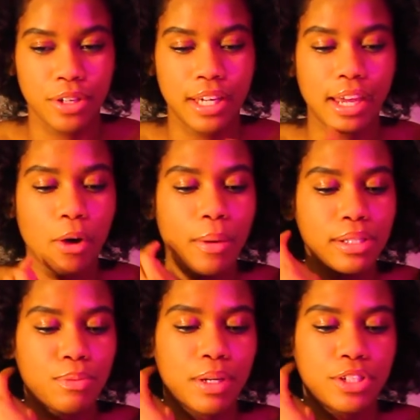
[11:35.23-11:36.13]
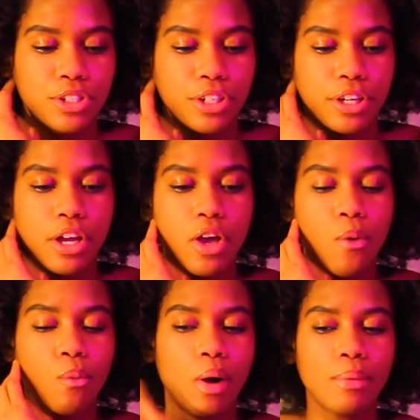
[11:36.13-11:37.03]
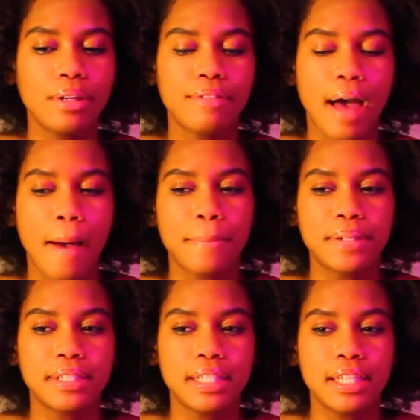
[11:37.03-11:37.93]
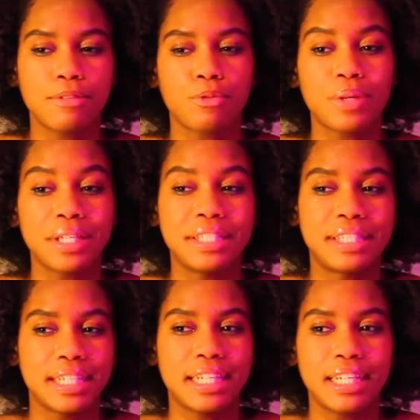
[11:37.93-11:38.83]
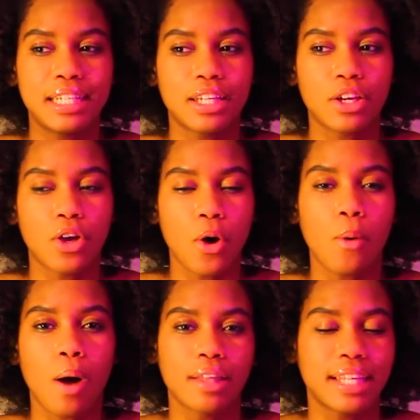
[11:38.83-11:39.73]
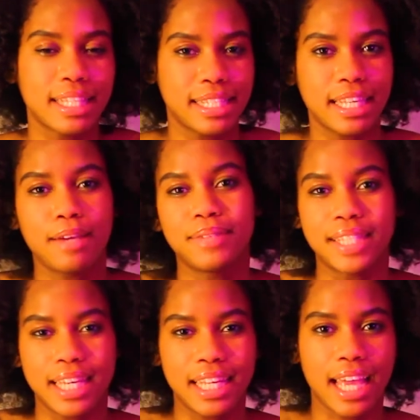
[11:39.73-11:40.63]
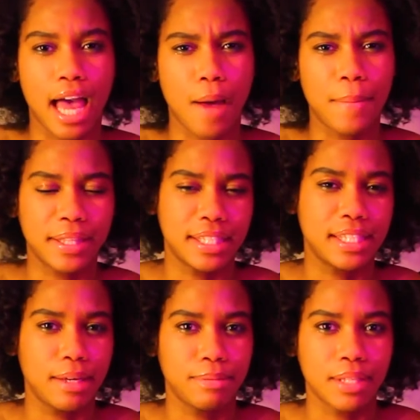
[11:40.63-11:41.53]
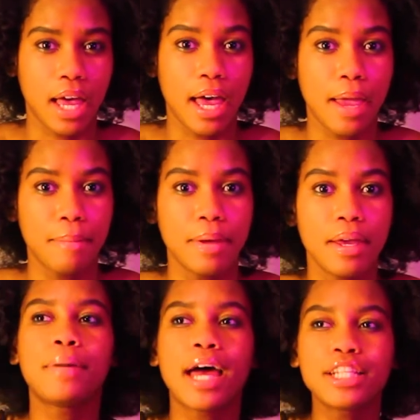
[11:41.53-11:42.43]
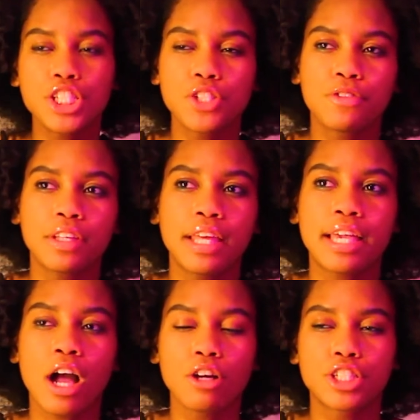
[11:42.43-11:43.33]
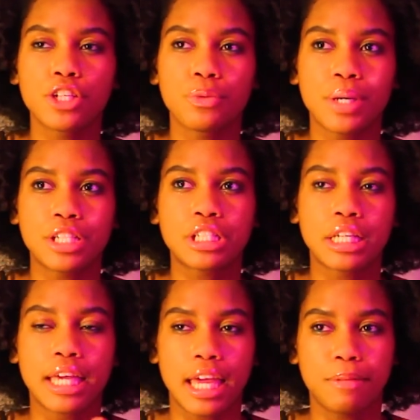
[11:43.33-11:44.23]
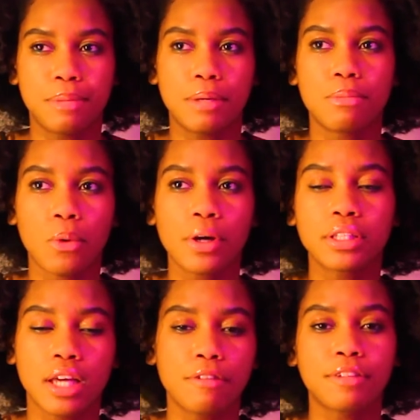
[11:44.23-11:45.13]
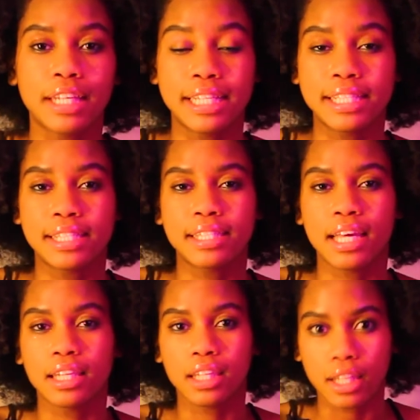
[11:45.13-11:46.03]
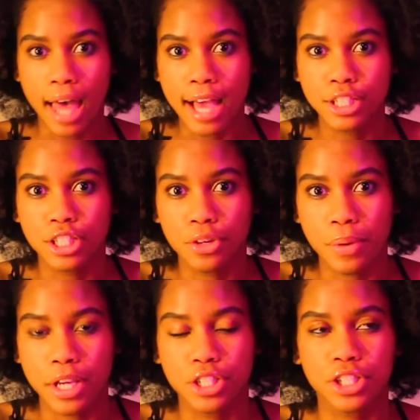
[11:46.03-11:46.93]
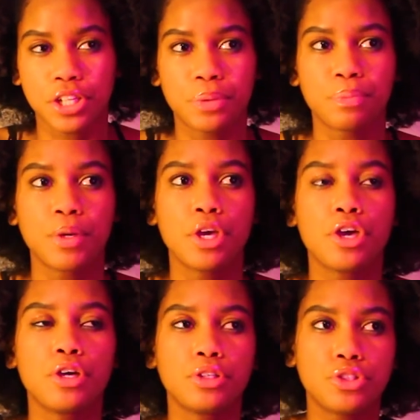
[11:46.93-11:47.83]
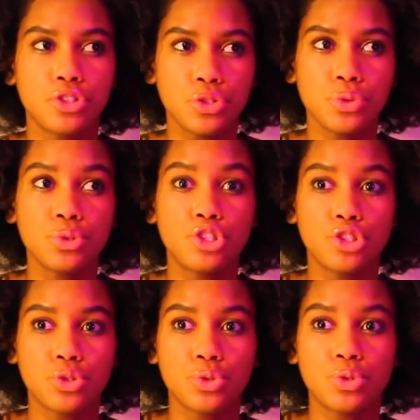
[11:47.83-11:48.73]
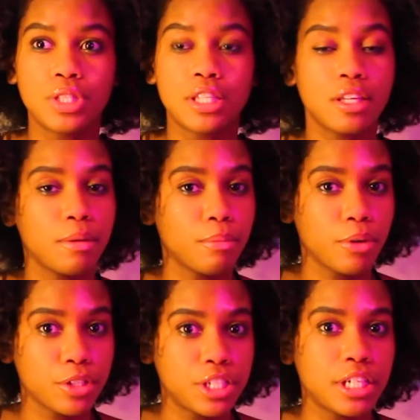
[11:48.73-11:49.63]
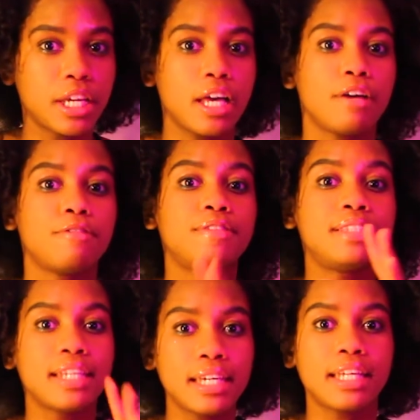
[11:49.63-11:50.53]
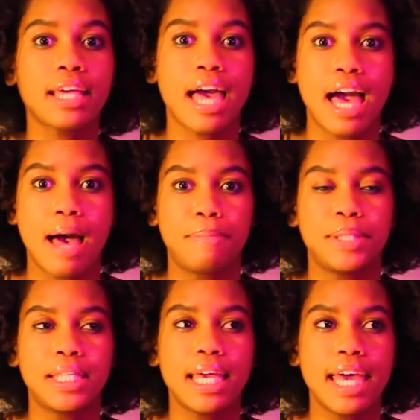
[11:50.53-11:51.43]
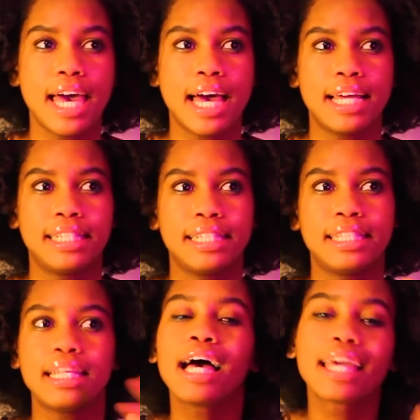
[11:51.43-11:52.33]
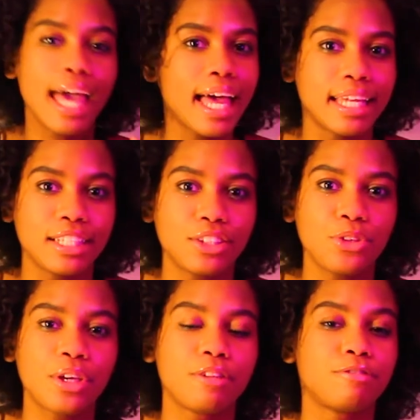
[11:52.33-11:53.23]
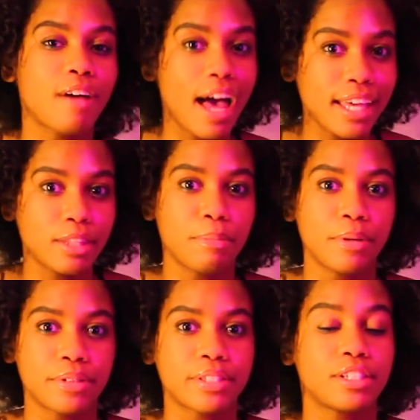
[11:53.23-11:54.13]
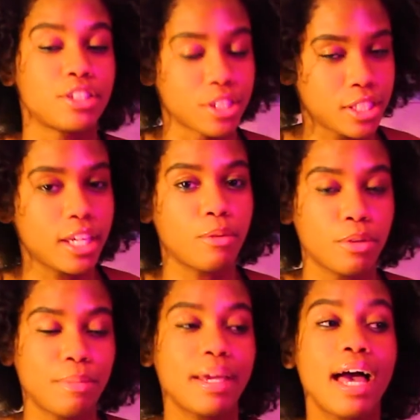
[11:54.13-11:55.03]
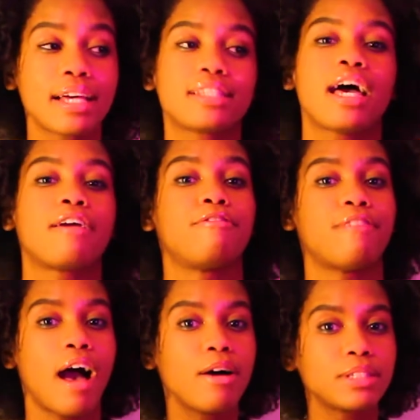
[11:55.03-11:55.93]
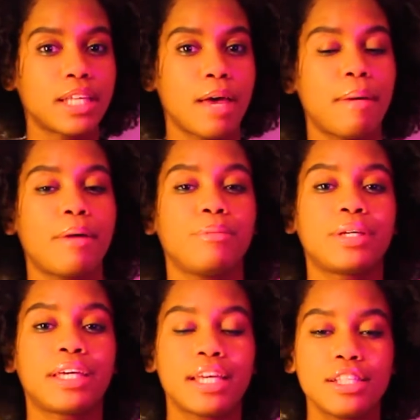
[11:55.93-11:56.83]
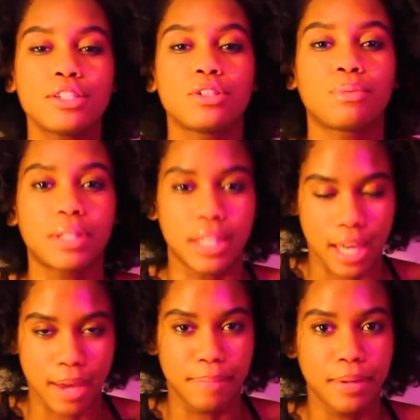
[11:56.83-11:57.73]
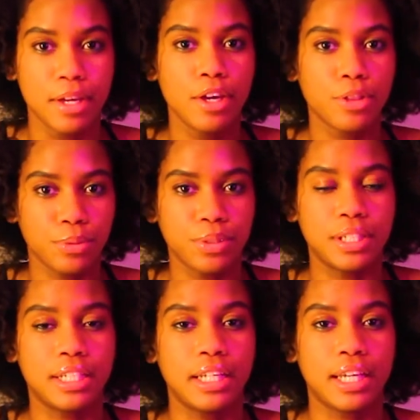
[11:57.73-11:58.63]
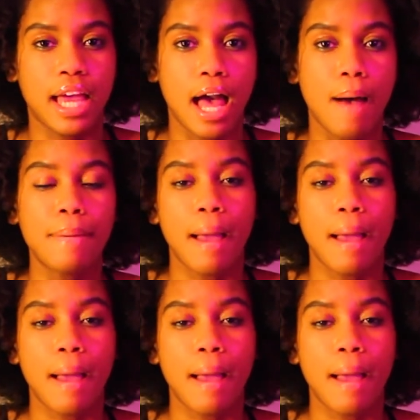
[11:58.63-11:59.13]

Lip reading: And I always wonder what would have happened if we didn't go on that same dating app at the same time. But I just feel like our generation can be more loveless than the last generation due to the emerging of dating apps. And again, you can find the person, just like with my ex. I found him, I rekindled with him through the dating app.